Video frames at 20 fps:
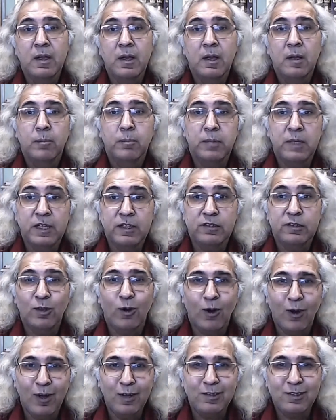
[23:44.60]
please
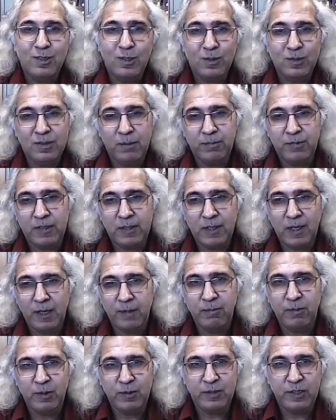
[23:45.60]
also
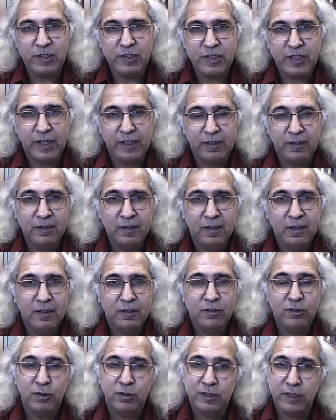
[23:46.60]
subscribe to the channel
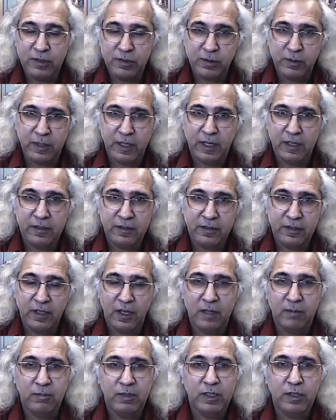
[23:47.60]
so that you get
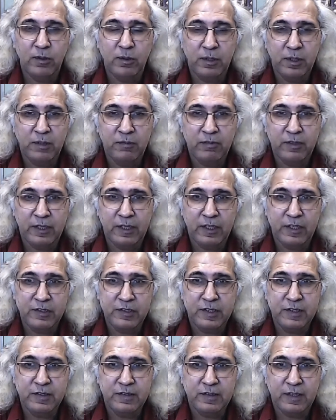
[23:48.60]
timely
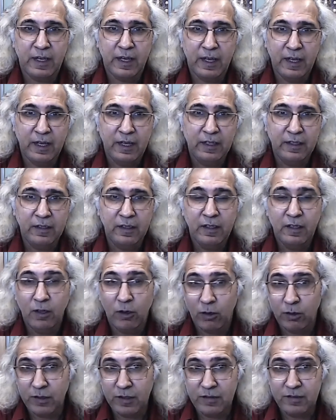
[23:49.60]
notifications and
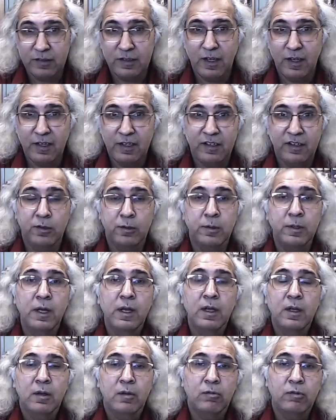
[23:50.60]
on a side note
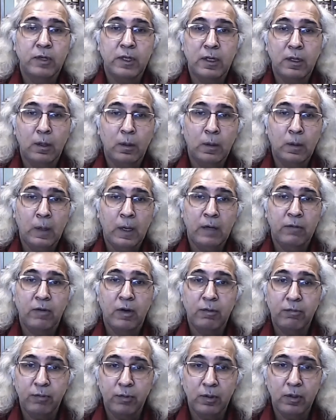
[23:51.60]
we now have a
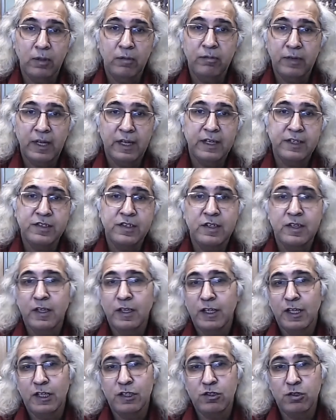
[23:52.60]
full-fledged
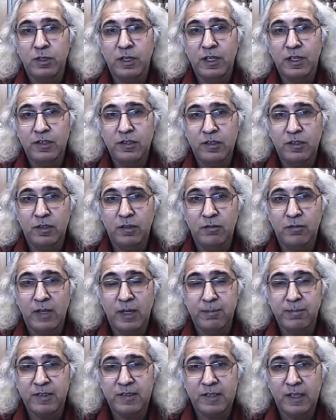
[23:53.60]
educational
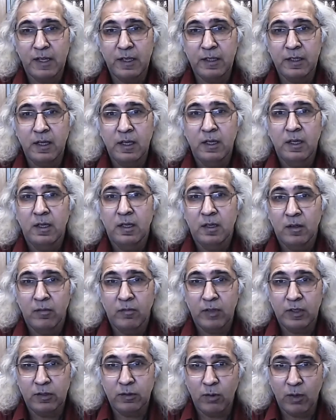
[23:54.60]
website
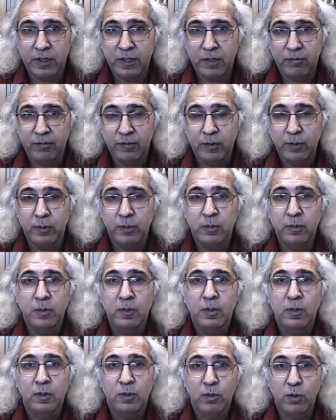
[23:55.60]
with quite a few
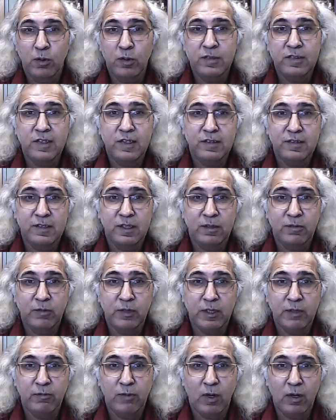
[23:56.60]
courses that we
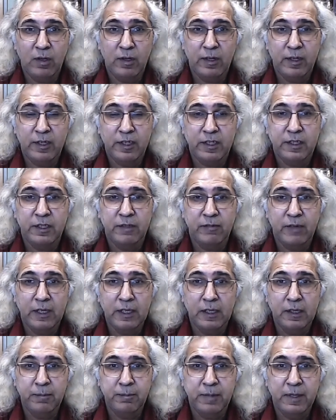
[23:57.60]
have already
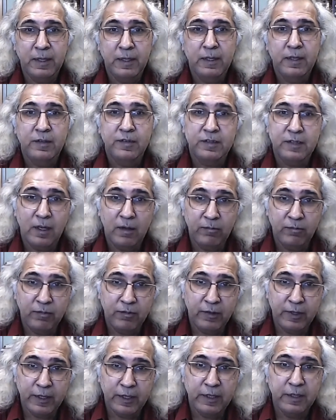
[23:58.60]
developed some free